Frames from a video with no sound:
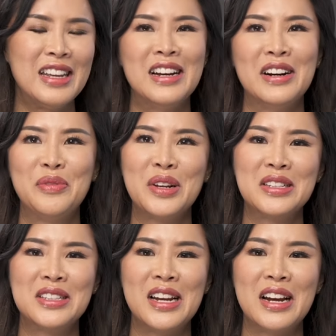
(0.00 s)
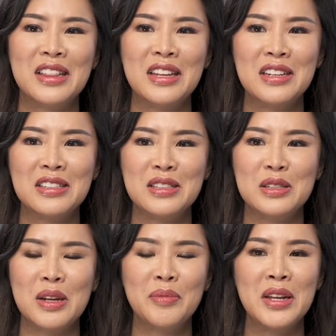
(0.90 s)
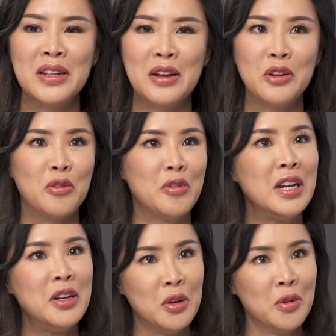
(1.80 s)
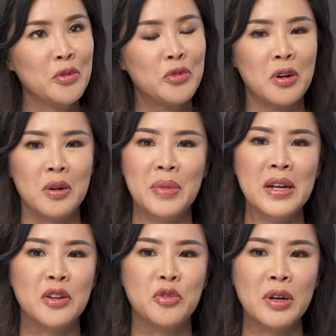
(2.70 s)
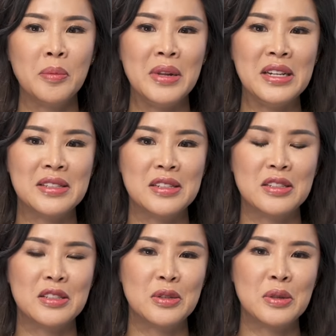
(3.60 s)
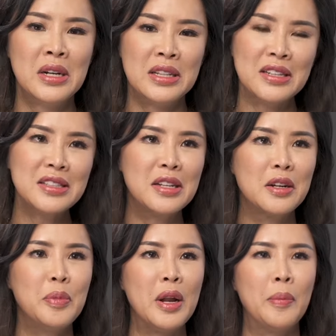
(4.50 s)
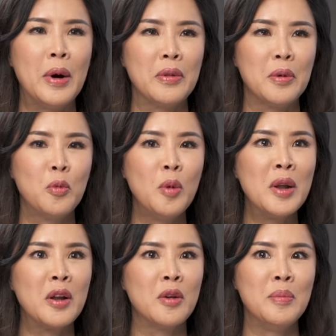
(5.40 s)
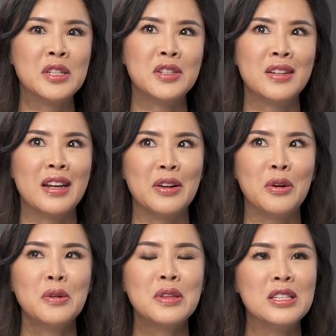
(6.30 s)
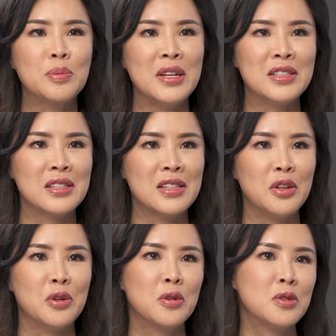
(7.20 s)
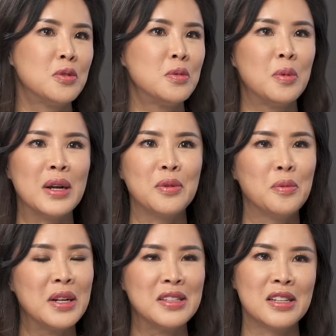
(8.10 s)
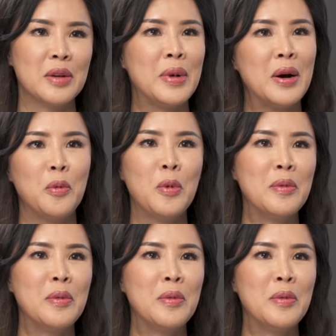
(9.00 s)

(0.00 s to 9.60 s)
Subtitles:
Yeah, because that I think is something that you're really known for, being a trailblazer. So tell us a little bit about Woman on a Mission, like all these places that you go to. What is it about?